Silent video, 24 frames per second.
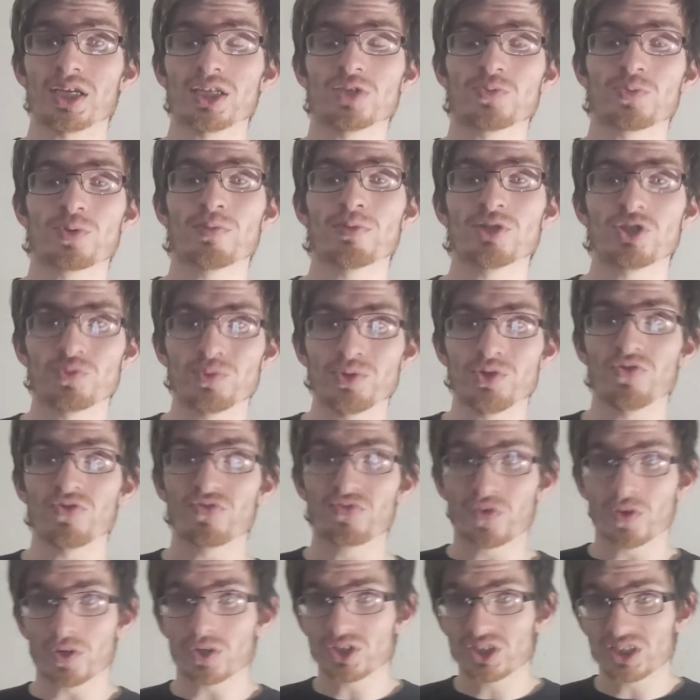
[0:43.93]
is pretty much when you
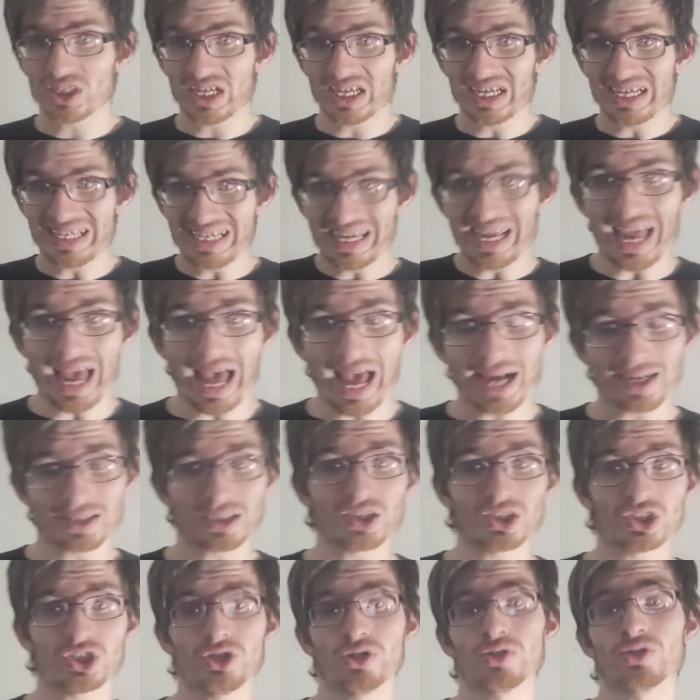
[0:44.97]
first get
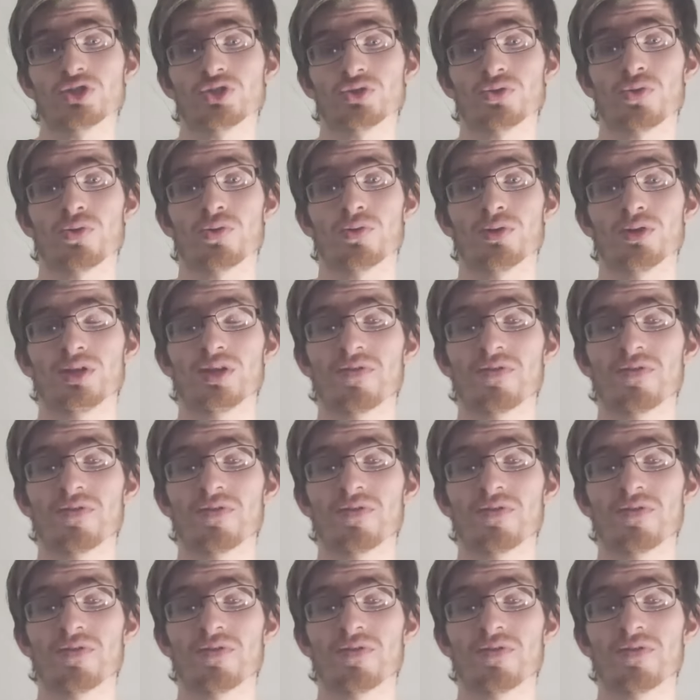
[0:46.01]
access to your soul.